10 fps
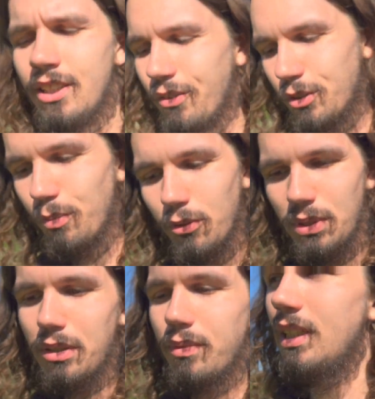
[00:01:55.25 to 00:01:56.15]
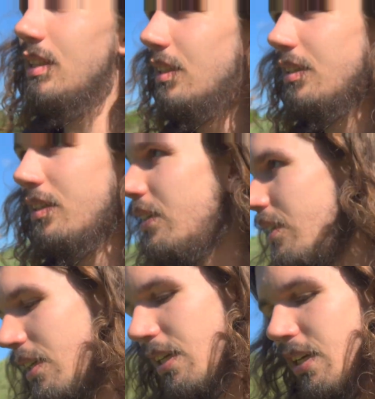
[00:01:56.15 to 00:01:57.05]
So it's mostly green
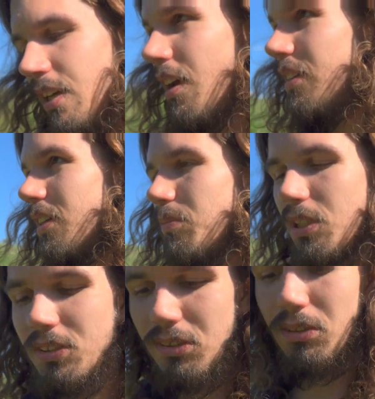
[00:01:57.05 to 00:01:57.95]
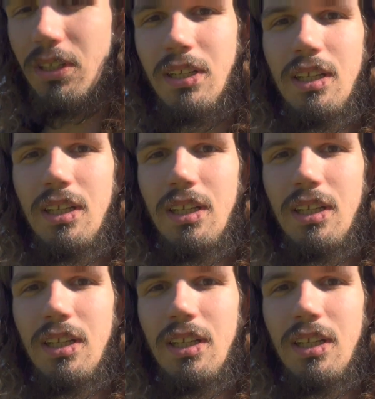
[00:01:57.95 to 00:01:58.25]
here in Denmark, so